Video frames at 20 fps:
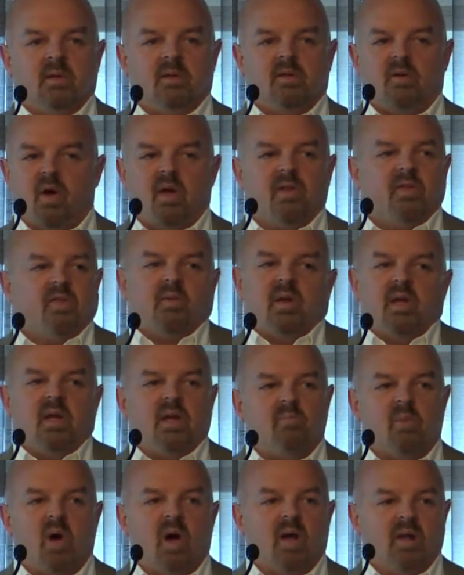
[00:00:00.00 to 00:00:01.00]
They're all 3D
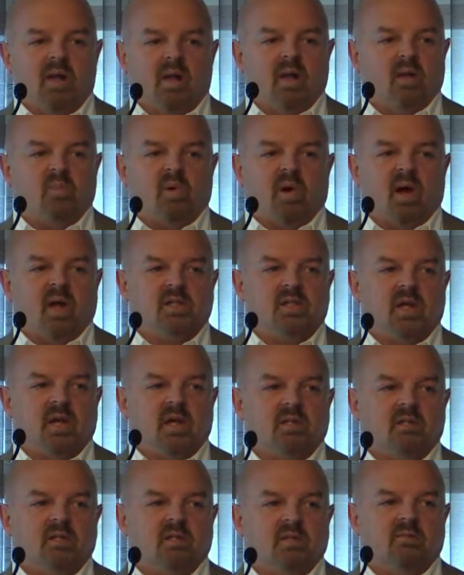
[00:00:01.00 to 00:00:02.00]
modeling
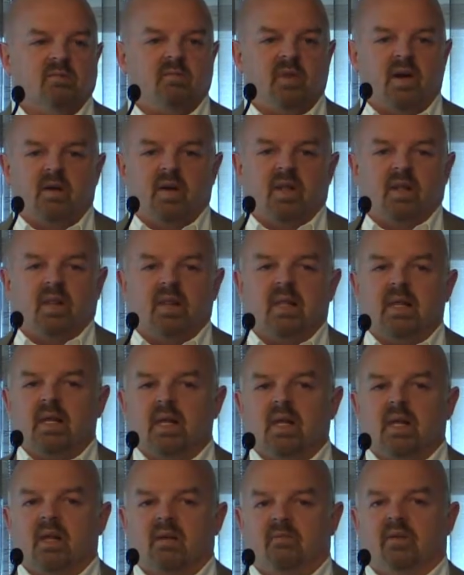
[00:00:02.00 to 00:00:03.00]
projects. Very
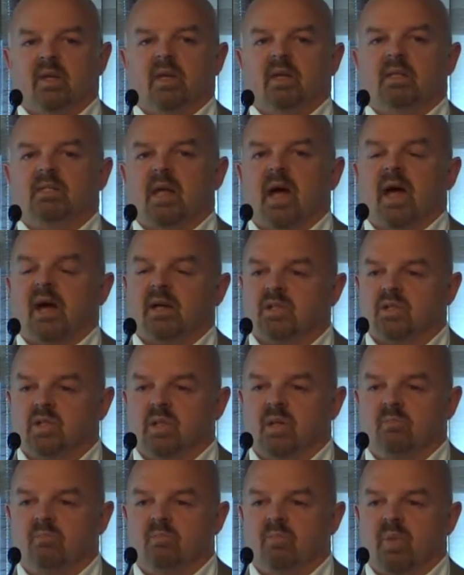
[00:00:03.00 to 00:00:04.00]
little of it is
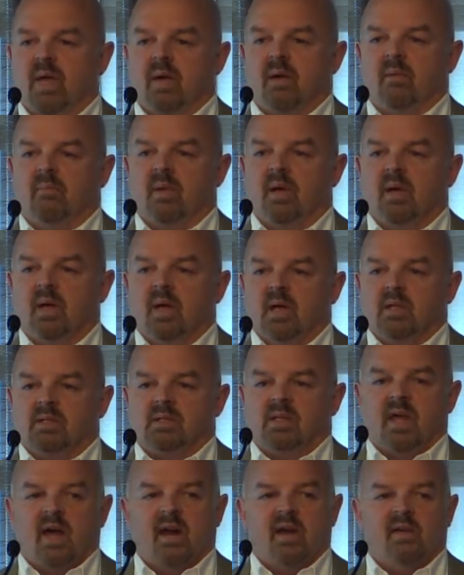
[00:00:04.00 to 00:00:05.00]
actually BIM.
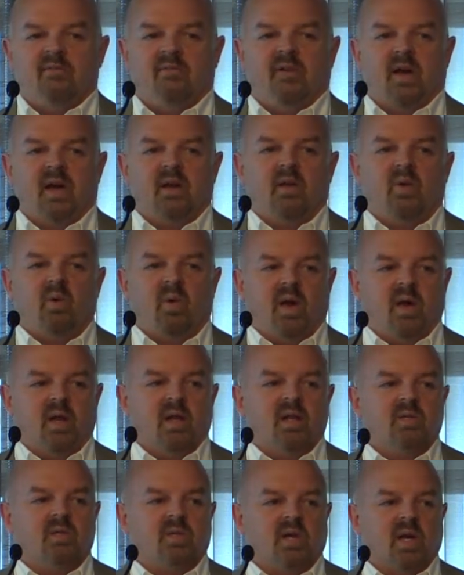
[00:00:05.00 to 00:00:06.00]
So that I find quite
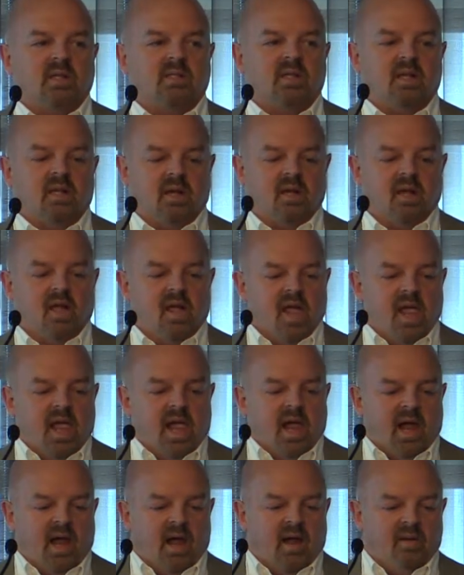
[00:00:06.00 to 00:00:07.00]
interesting.
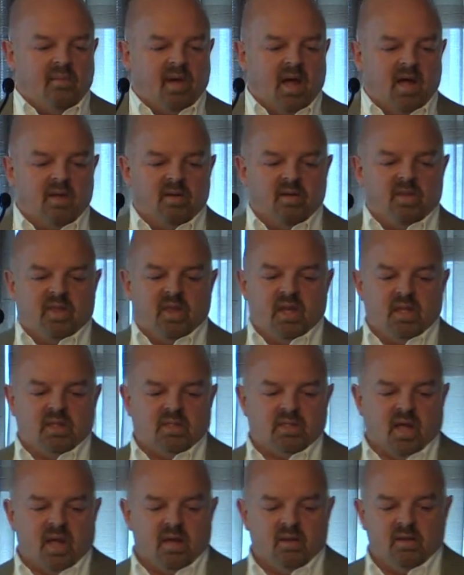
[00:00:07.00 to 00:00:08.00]
Other
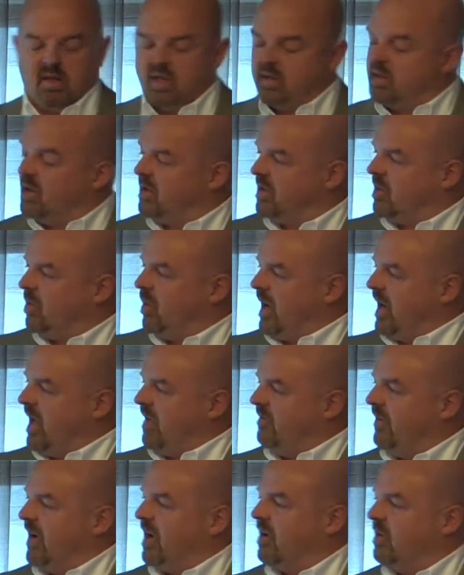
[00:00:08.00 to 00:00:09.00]
things, the one I
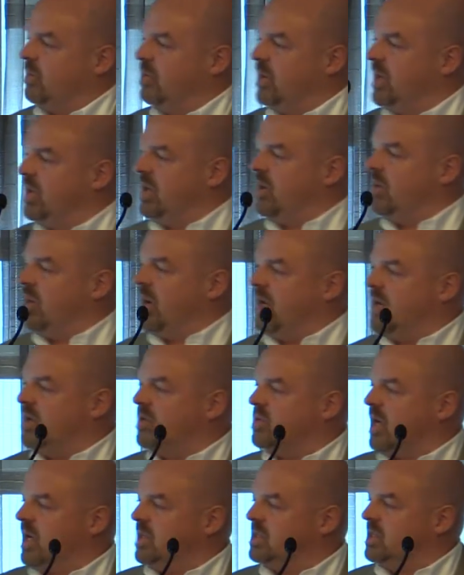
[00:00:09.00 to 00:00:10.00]
found really quite
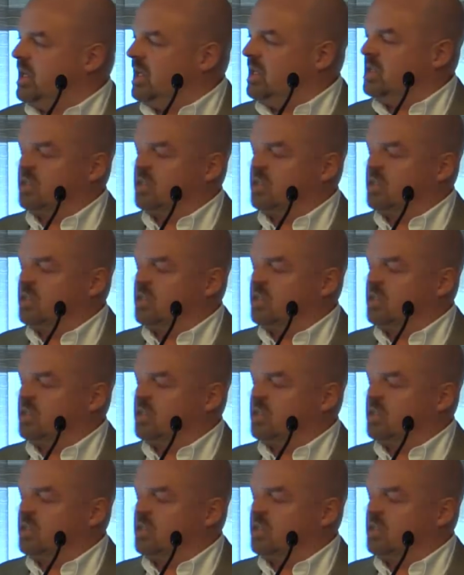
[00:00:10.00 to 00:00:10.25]
interesting